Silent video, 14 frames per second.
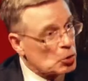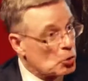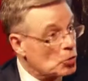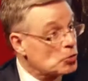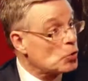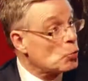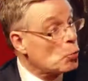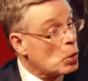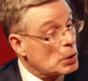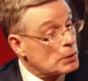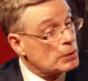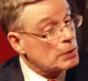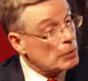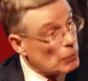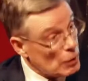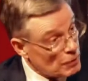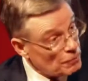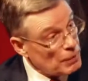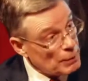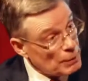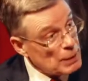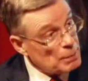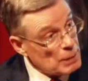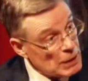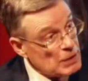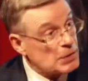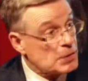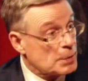and also what the royal family
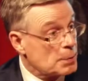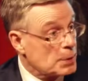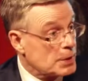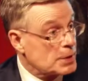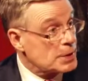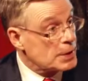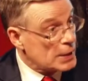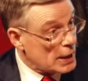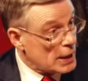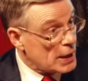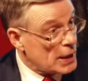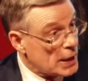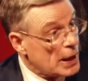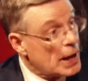means to Britain today.